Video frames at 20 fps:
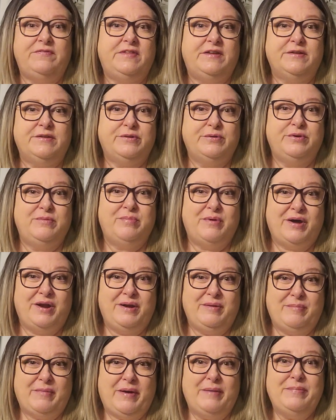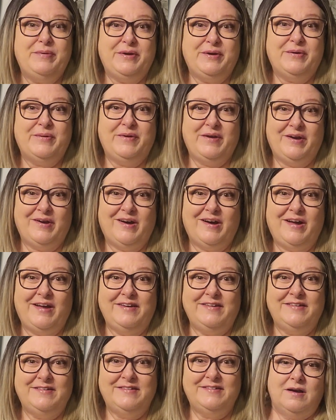that Lewy body might be going
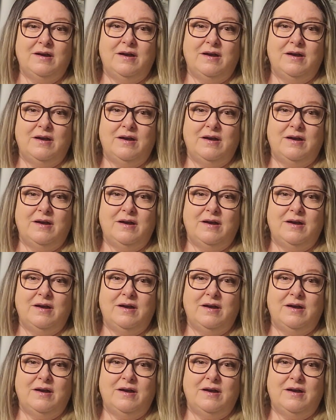on.